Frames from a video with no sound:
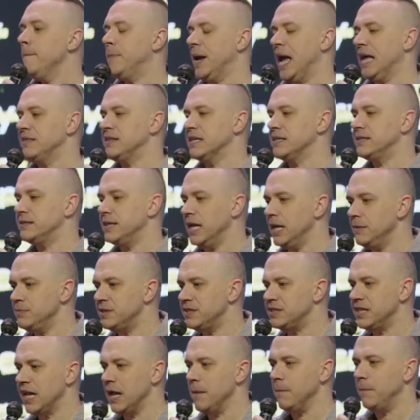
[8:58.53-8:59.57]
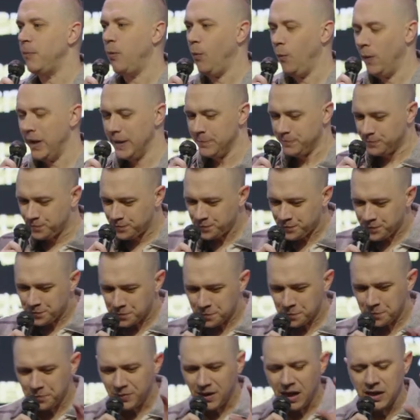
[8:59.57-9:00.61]
But at the same standpoint,
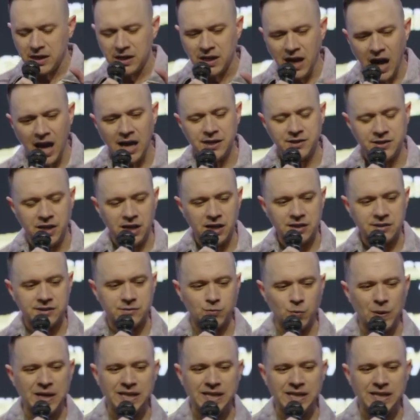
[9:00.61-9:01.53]
God does,